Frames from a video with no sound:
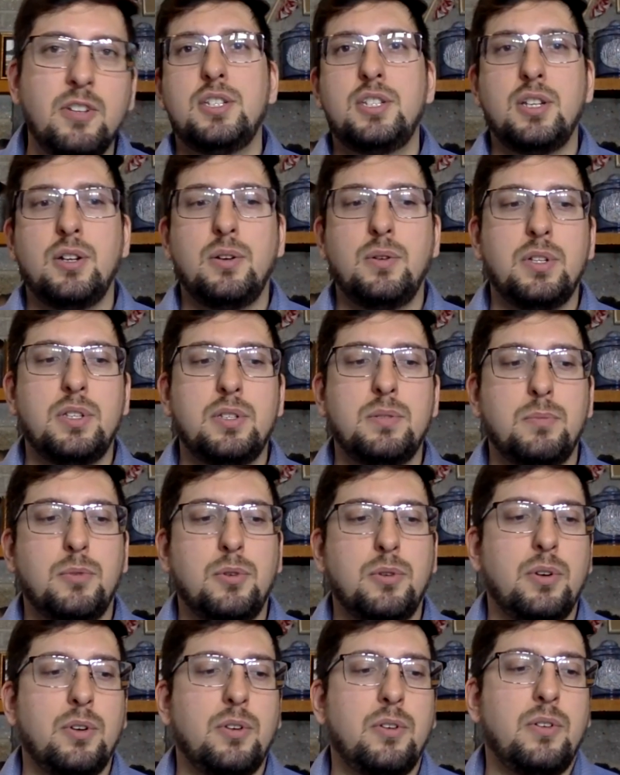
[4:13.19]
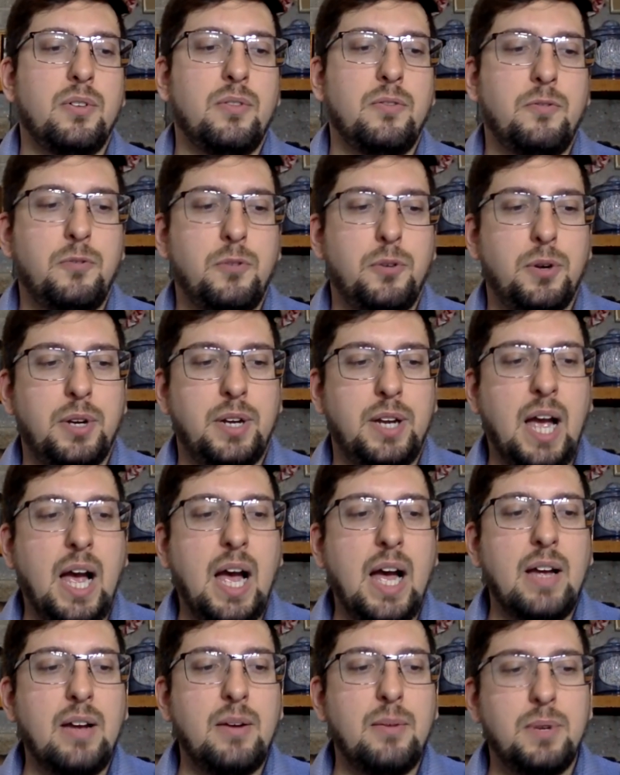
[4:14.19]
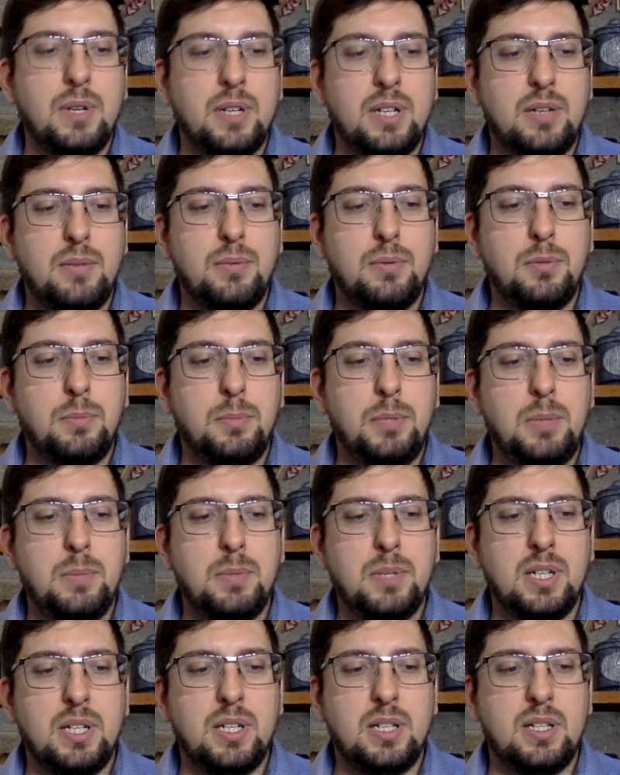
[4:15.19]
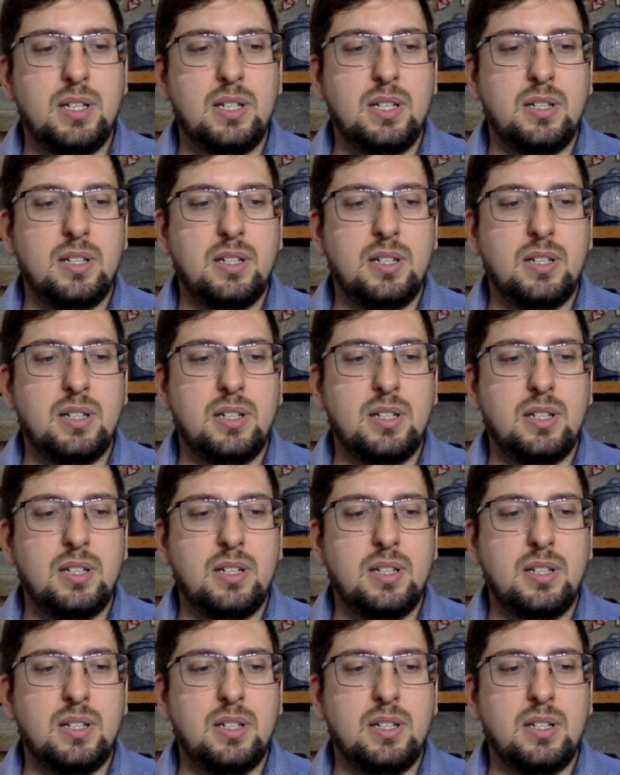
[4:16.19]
so it's more for a guy what it would be, but it